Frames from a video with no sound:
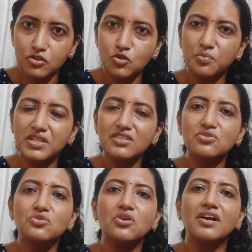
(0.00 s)
So please
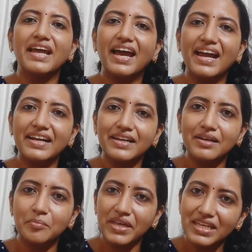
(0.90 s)
do not add
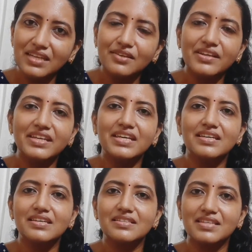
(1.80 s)
many
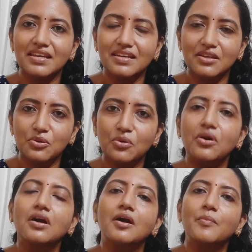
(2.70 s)
ingredients and
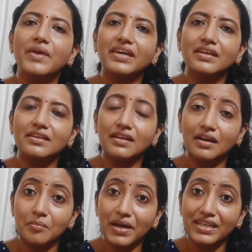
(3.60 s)
make it
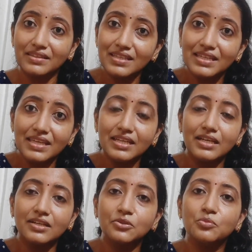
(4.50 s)
by
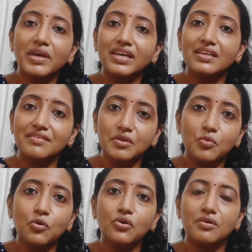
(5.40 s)
thinking to make it even
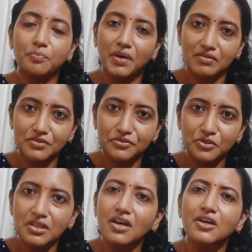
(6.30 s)
more
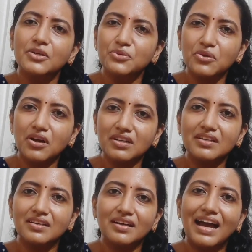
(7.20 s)
powerful. Do
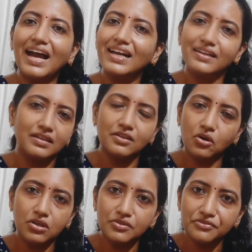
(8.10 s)
not add a
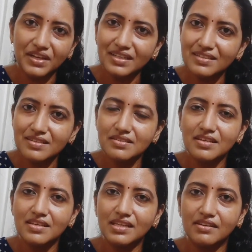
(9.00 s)
lot of
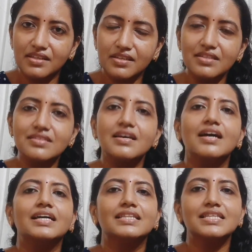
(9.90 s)
unnecessary ingredients.
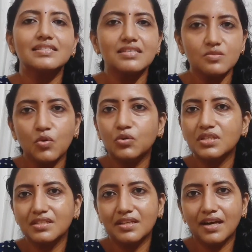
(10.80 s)
This is more
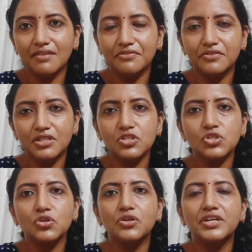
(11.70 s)
than enough. This
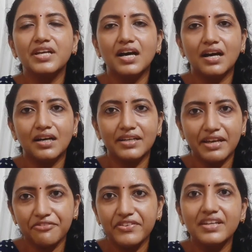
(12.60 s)
should
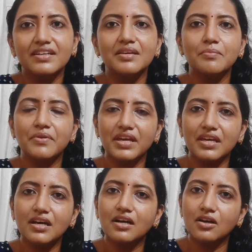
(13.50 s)
definitely
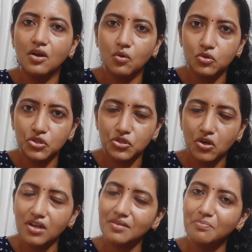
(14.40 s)
bring a glow to
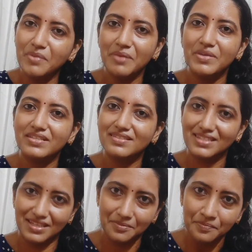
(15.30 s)
your baby's
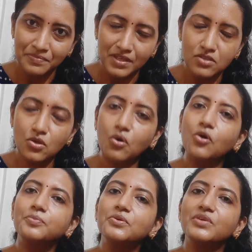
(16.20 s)
skin. So
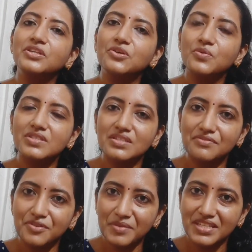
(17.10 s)
hope the video was
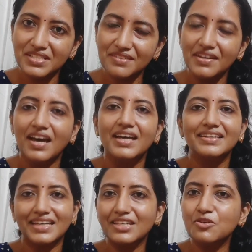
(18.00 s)
informative.
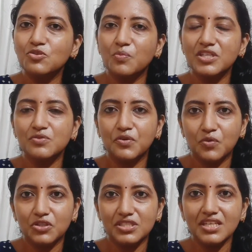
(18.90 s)
Thank you so much for
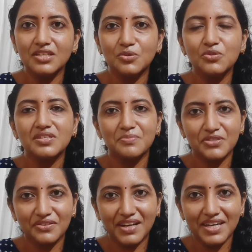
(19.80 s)
watching. Do
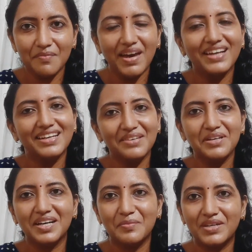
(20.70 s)
subscribe and leave
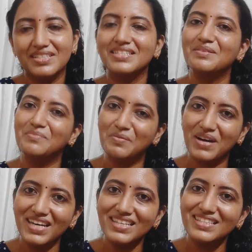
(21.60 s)
a comment. Bye
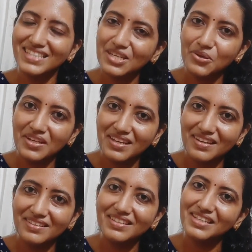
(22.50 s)
bye. See you in
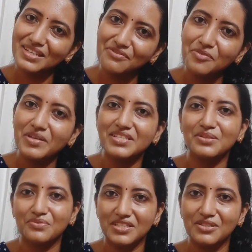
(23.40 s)
another
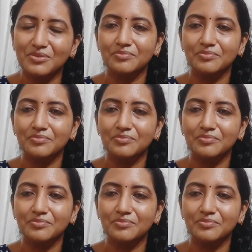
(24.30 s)
informative video.